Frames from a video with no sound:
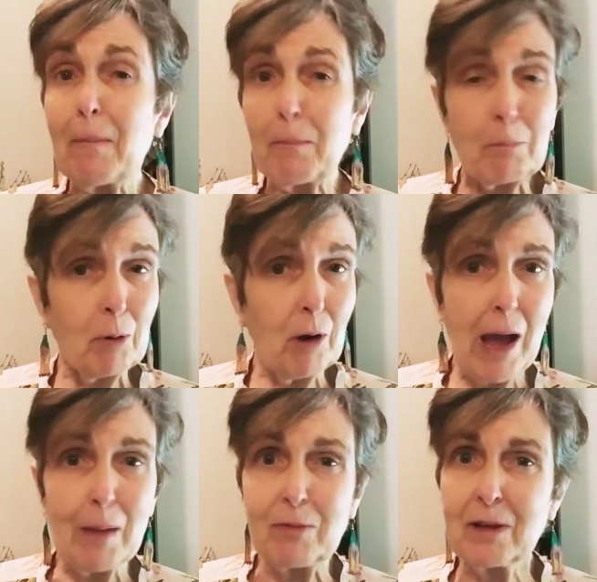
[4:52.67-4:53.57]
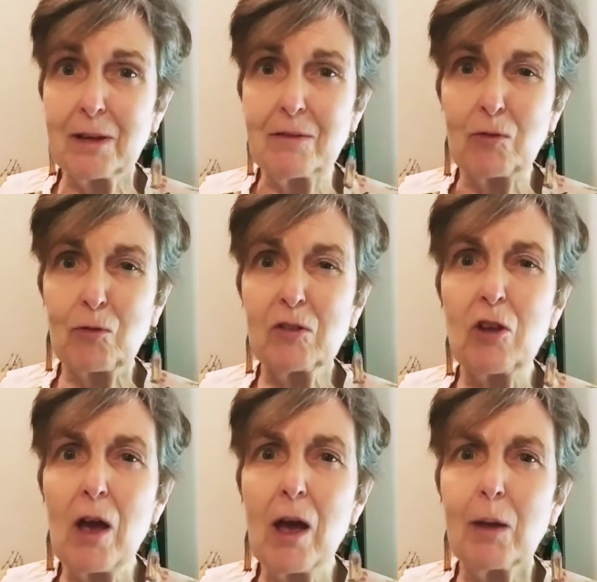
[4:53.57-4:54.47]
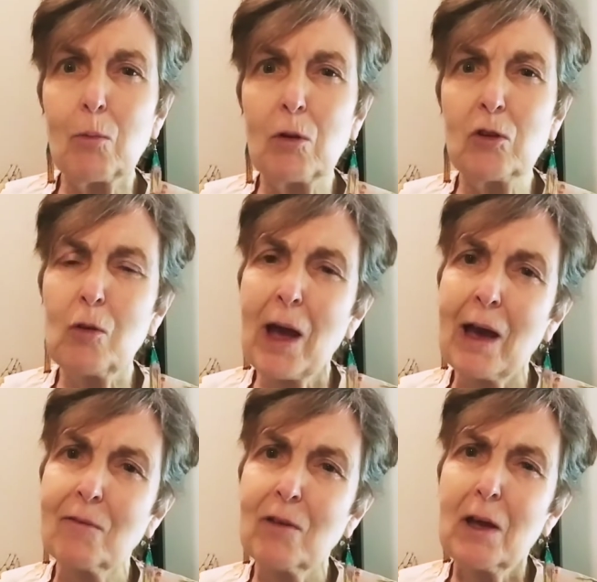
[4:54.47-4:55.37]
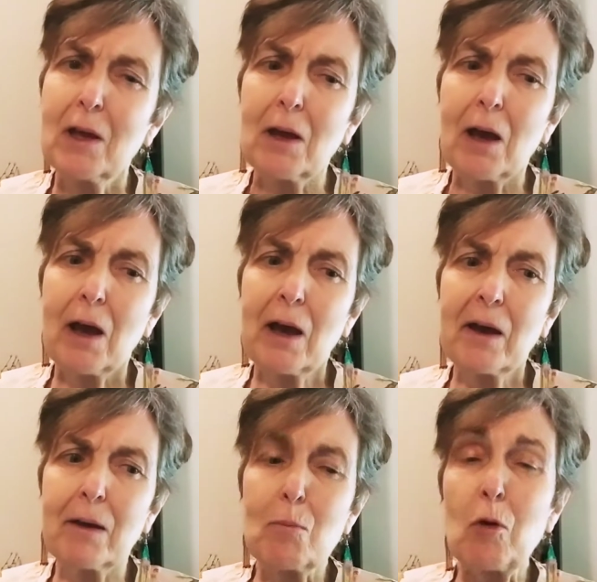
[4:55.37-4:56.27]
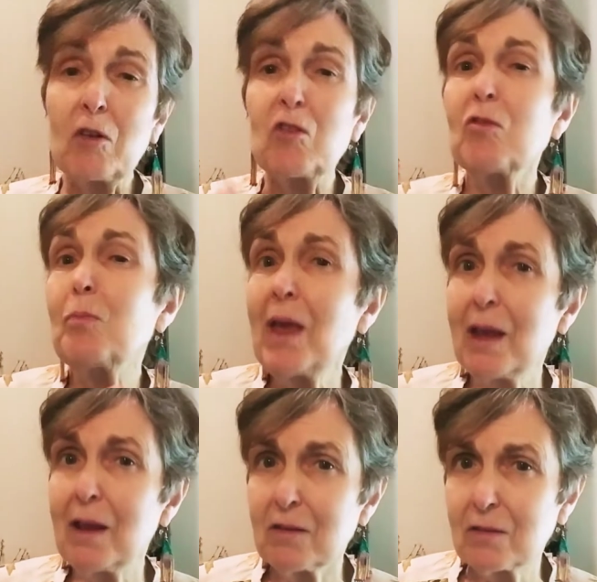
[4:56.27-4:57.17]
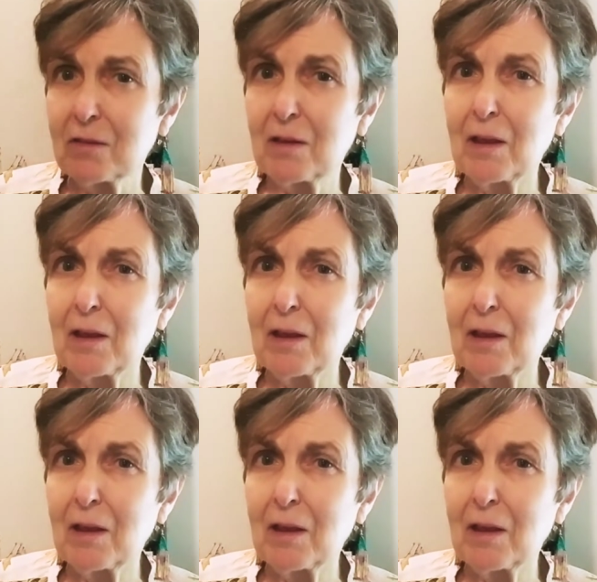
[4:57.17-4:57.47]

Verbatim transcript: Perhaps at a different time when you have uh, more space